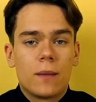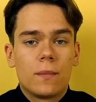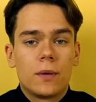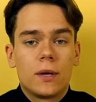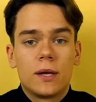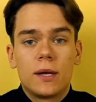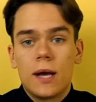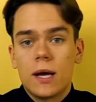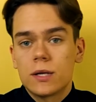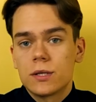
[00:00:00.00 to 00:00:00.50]
but
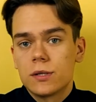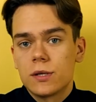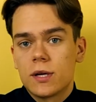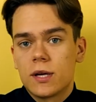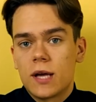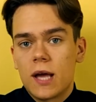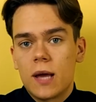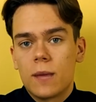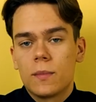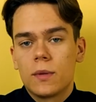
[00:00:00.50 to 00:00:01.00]
it actually
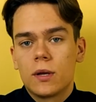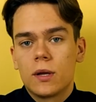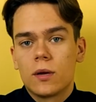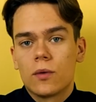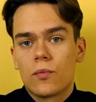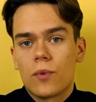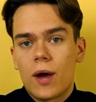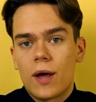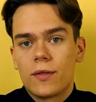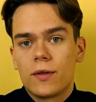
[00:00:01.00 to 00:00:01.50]
came in a
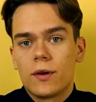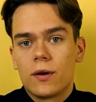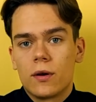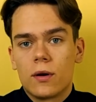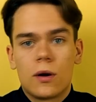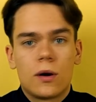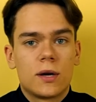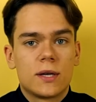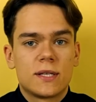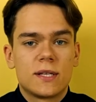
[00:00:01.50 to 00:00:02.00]
rather
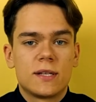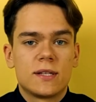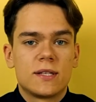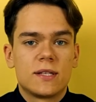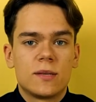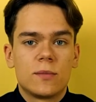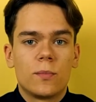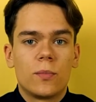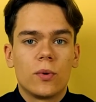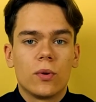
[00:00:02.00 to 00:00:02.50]
nice and
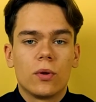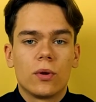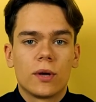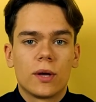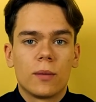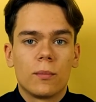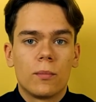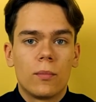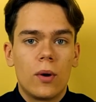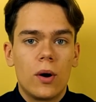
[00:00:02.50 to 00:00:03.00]
simple
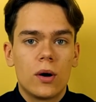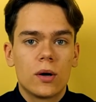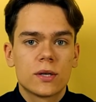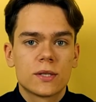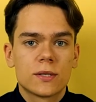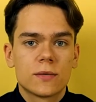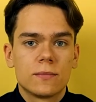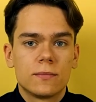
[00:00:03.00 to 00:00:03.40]
looking box.